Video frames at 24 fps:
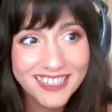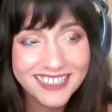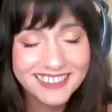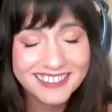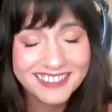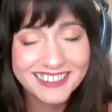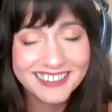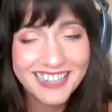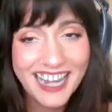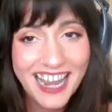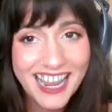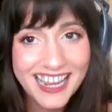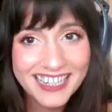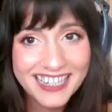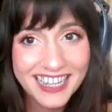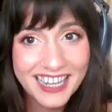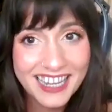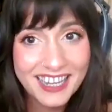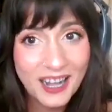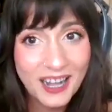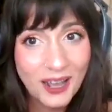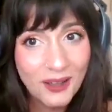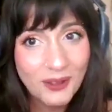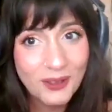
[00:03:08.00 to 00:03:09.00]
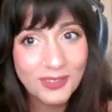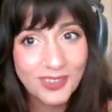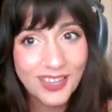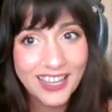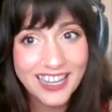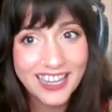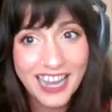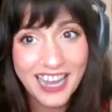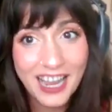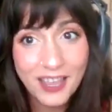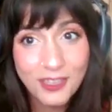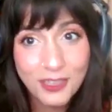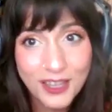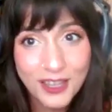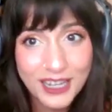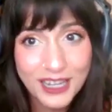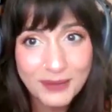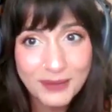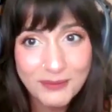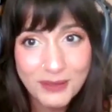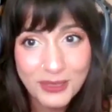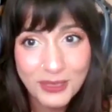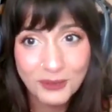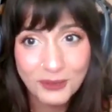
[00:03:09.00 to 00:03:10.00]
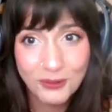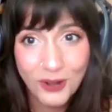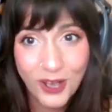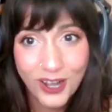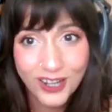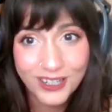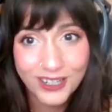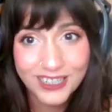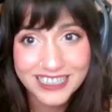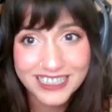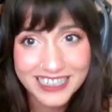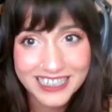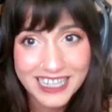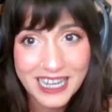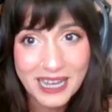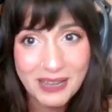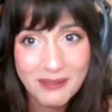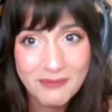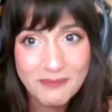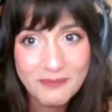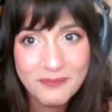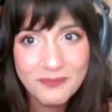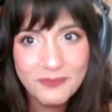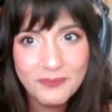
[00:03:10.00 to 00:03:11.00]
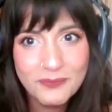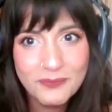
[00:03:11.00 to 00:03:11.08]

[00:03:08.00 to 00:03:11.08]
big snake, and I was like, I think I'm in the wrong clip.